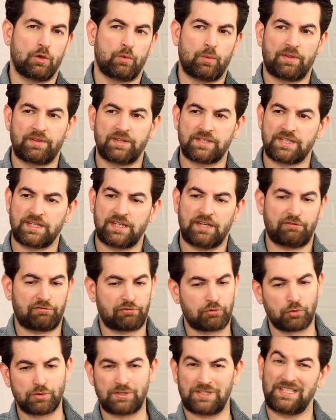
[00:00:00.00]
when there's enough
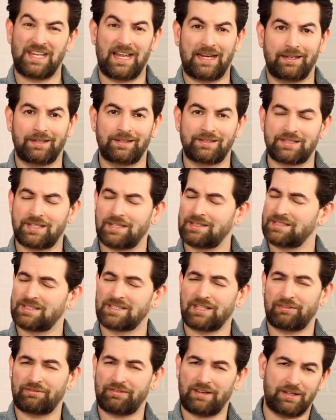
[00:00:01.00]
fruit salads and
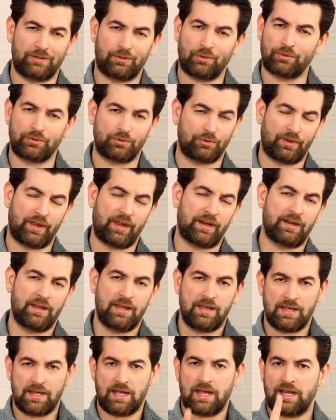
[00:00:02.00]
stuff, I don't do that.
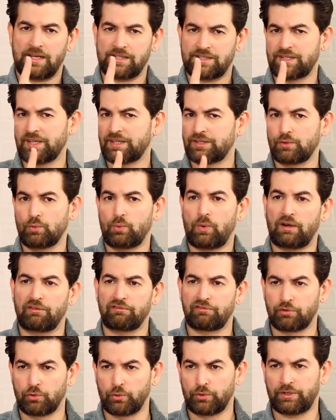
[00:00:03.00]
I stick to one
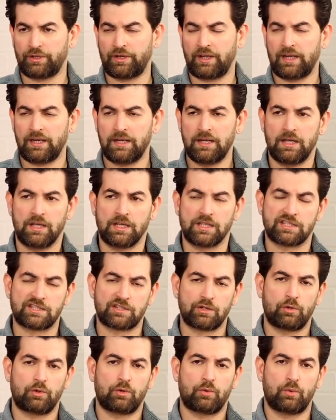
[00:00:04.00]
fruit a day.
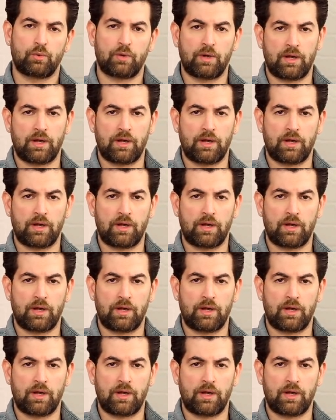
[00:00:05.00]
So,